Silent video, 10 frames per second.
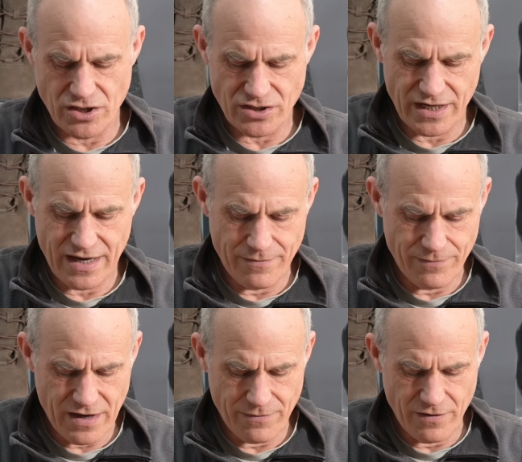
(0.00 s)
just to
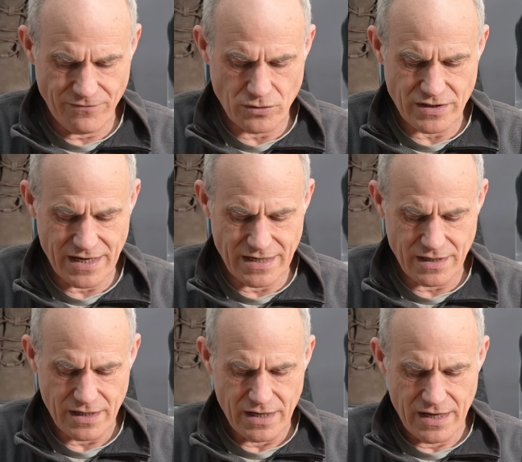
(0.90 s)
keep your foot
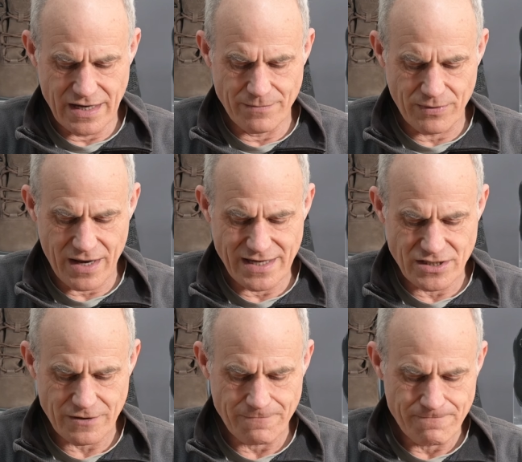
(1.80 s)
in
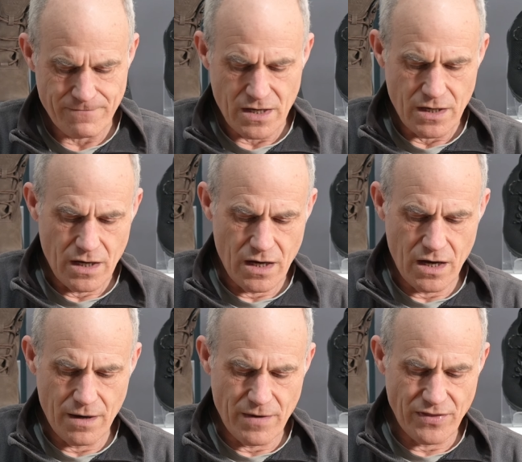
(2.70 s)
place.
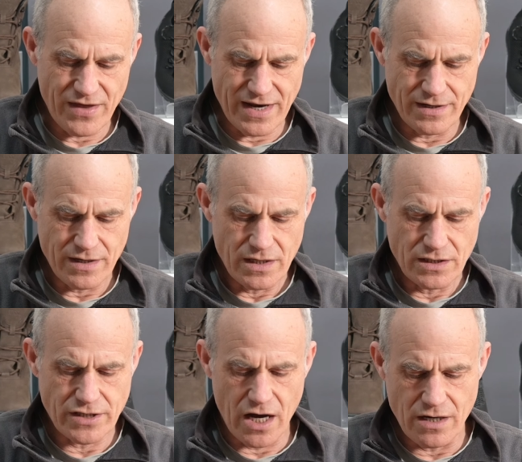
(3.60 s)
A thin
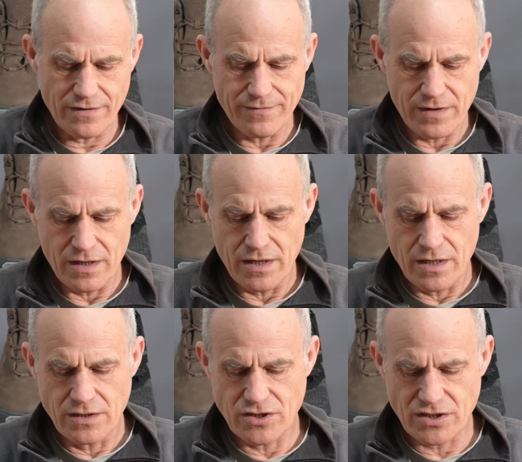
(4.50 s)
tongue,
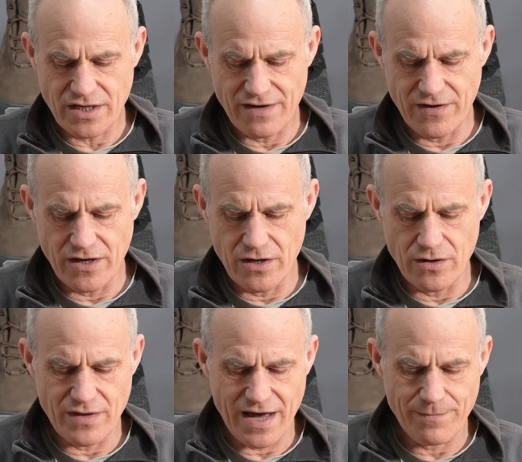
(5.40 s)
just giving
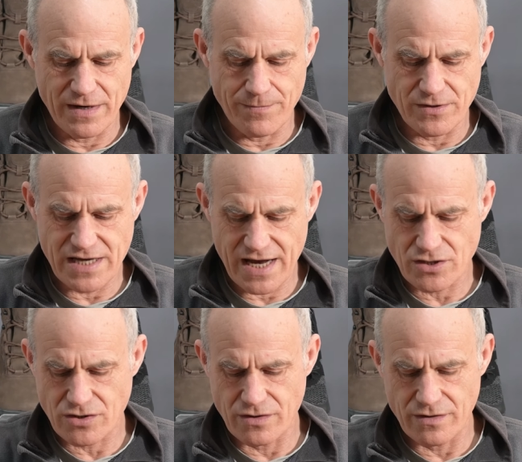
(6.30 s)
you that bit of
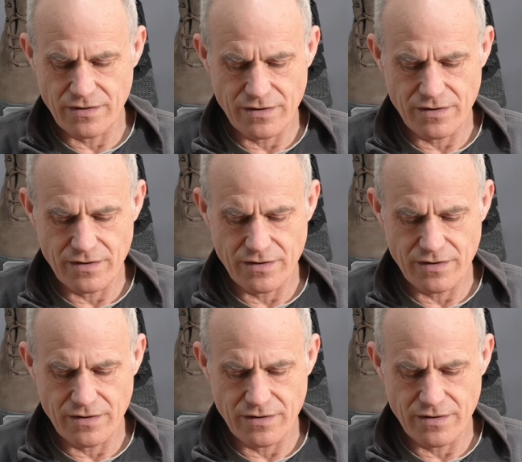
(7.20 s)
protection